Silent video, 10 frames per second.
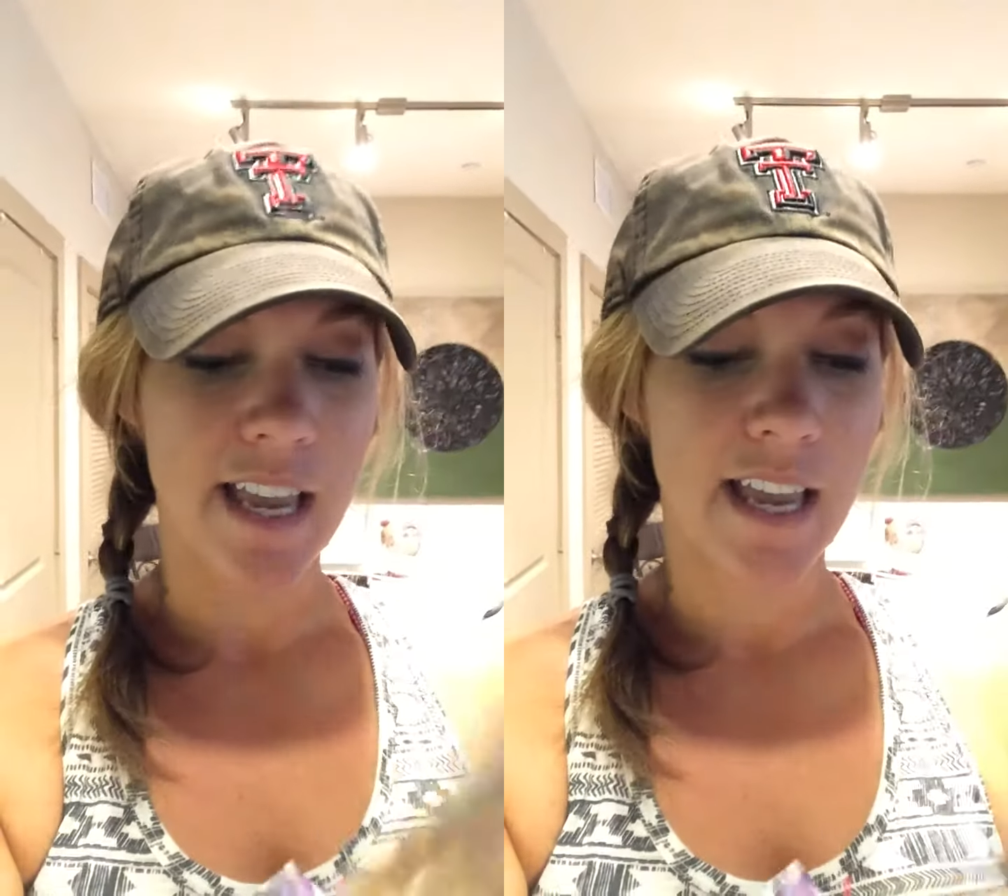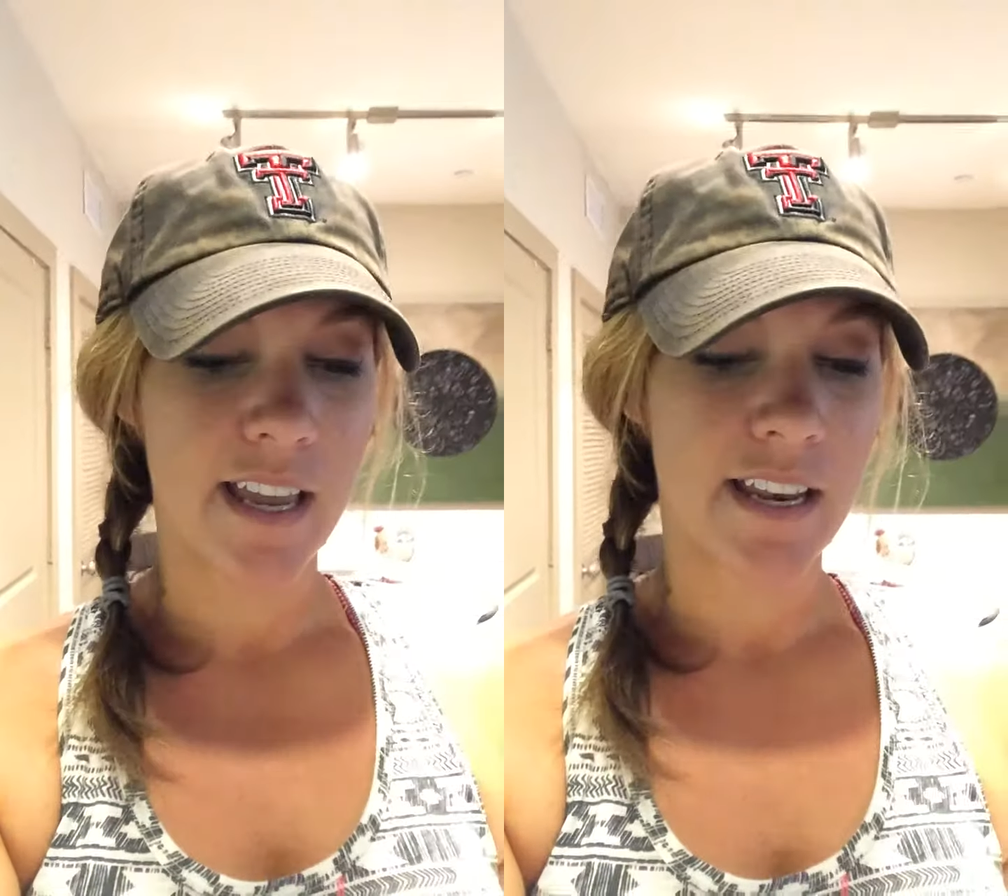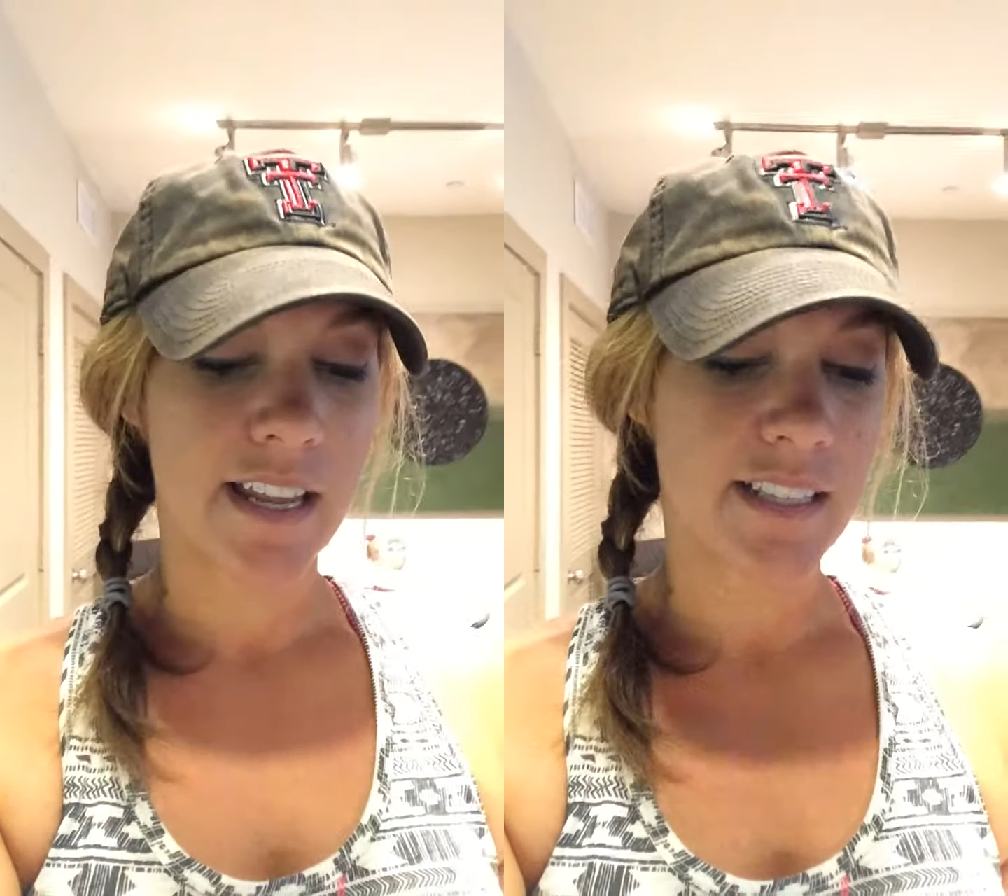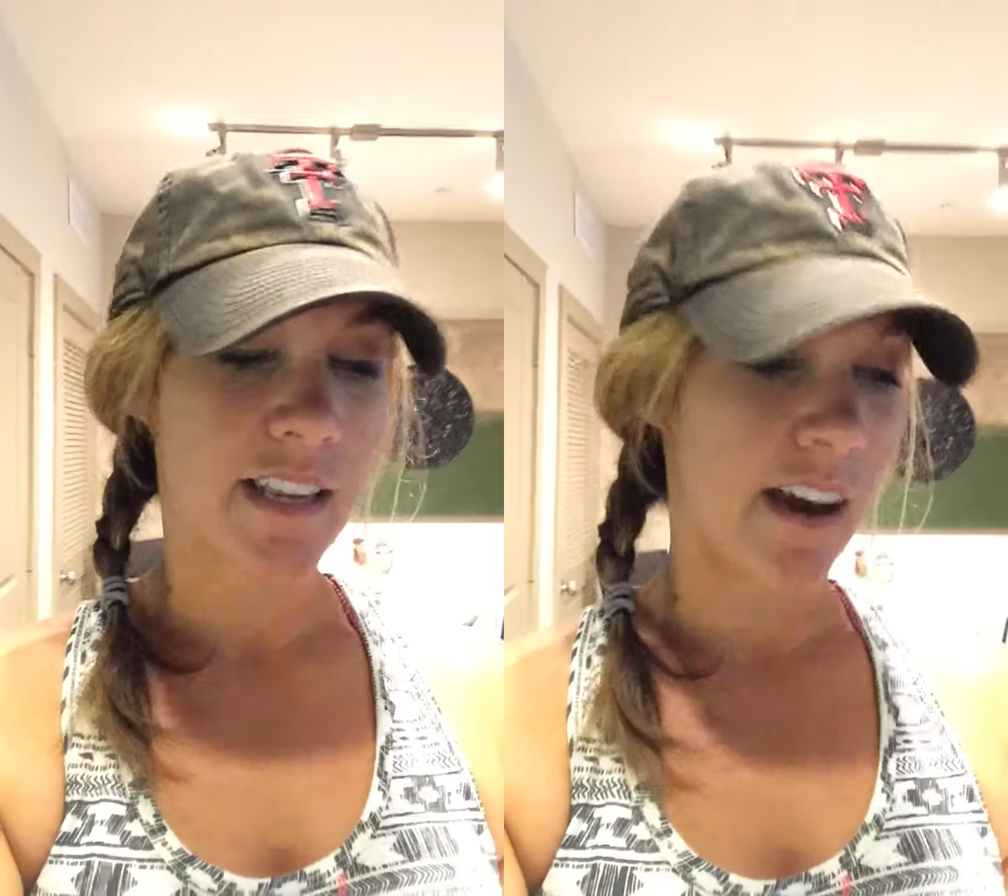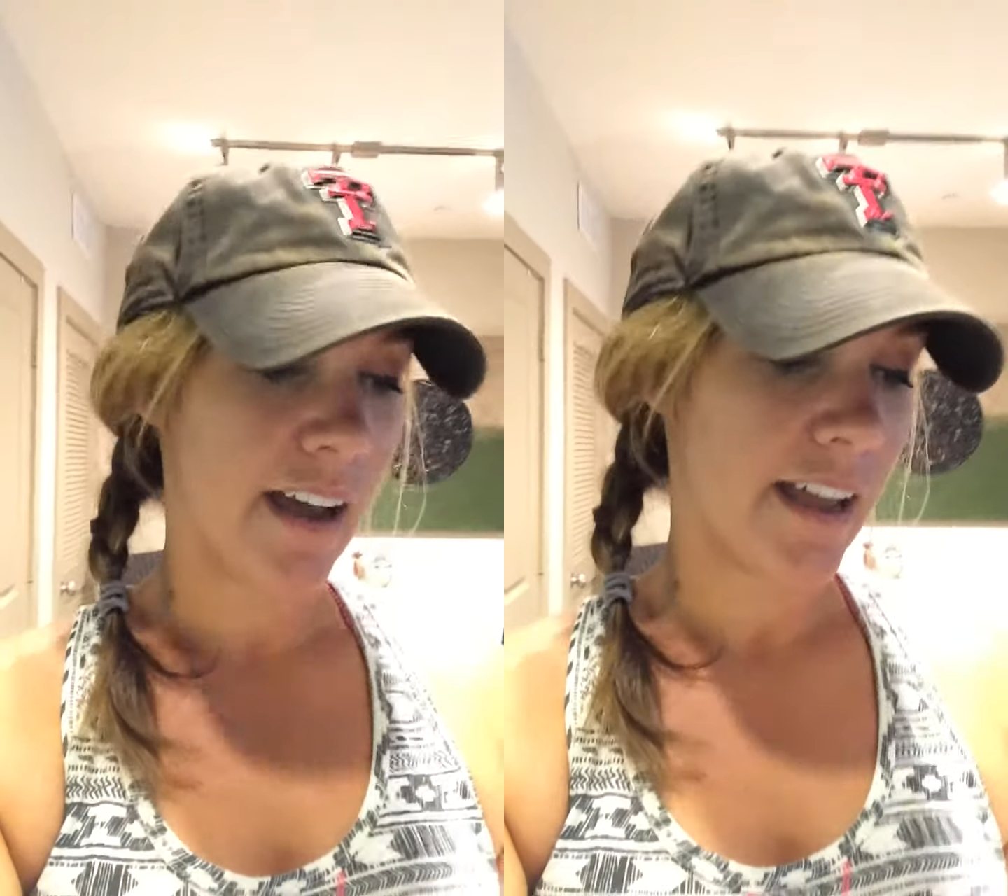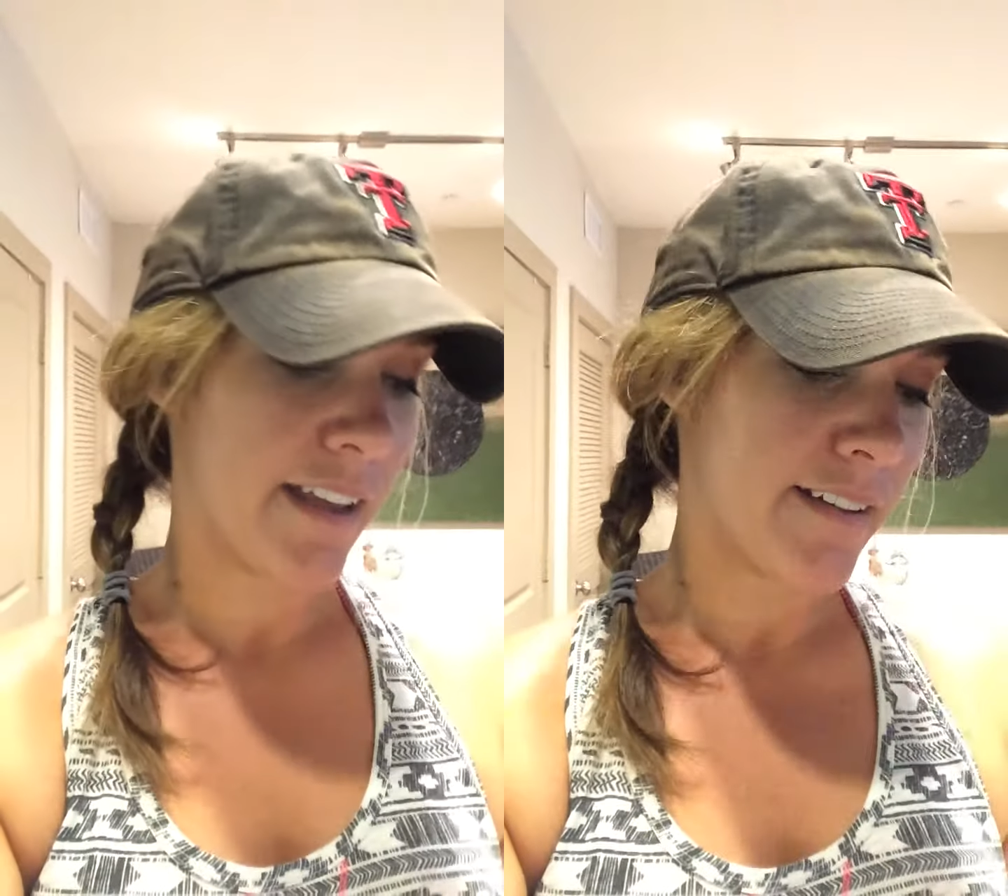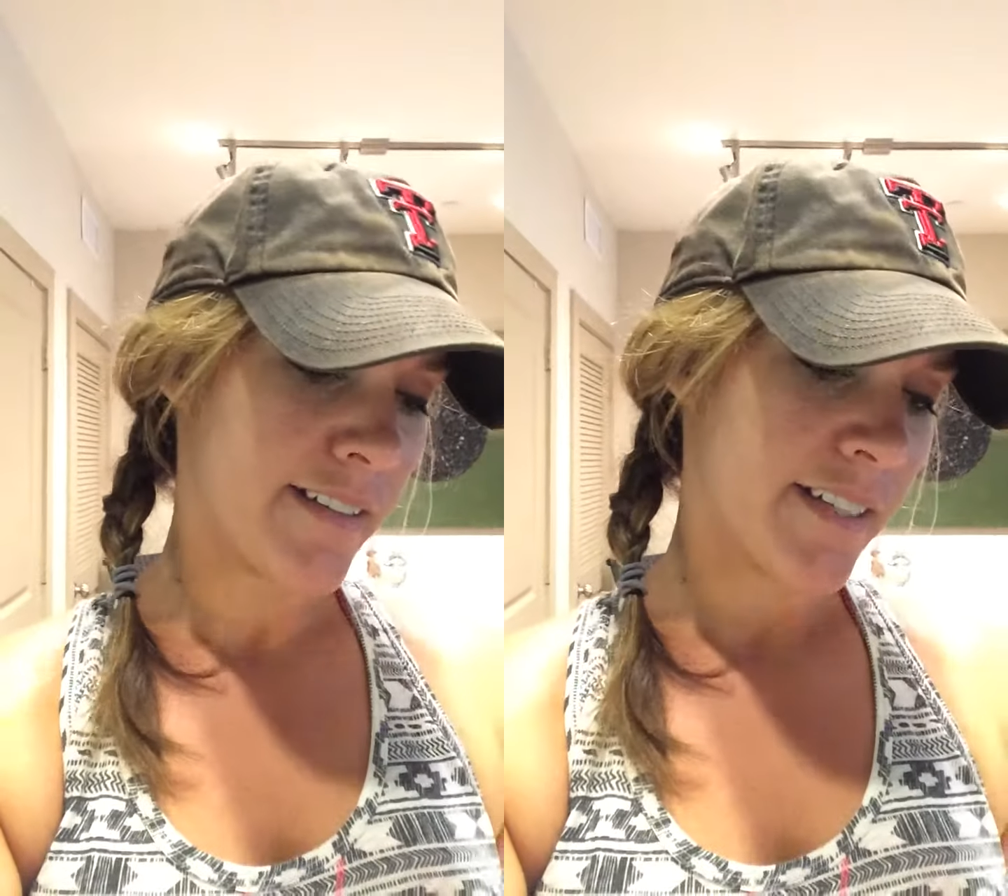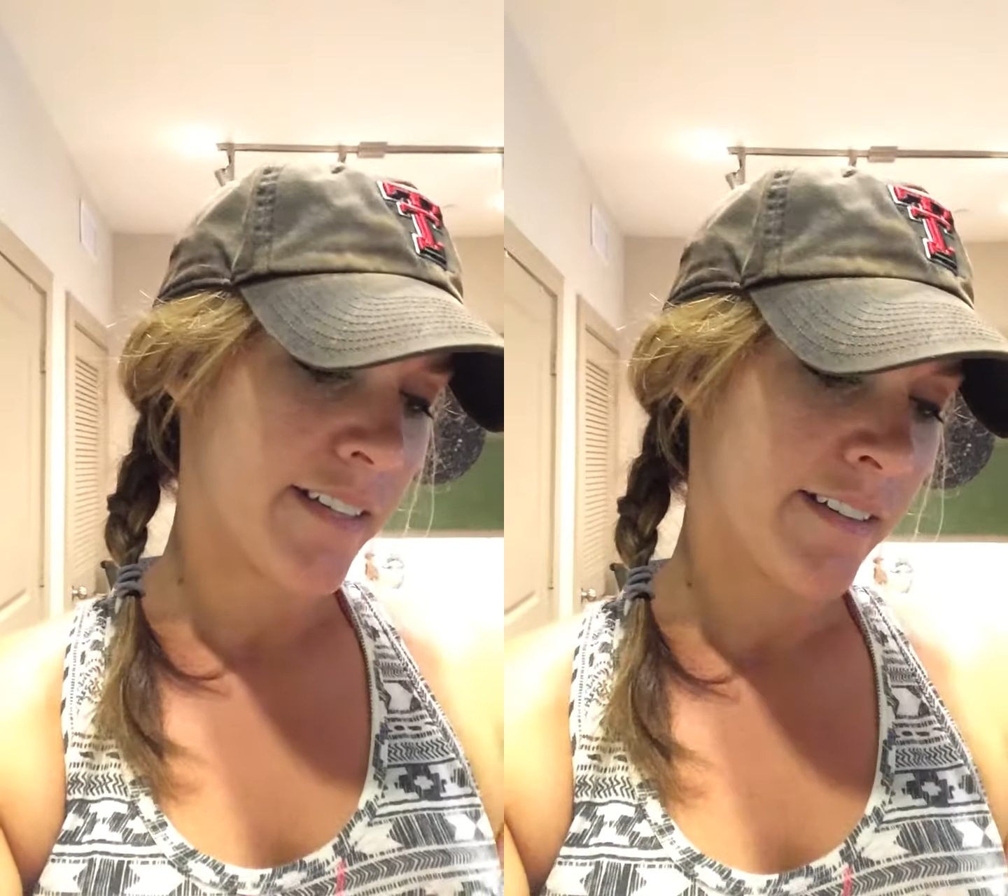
and it's got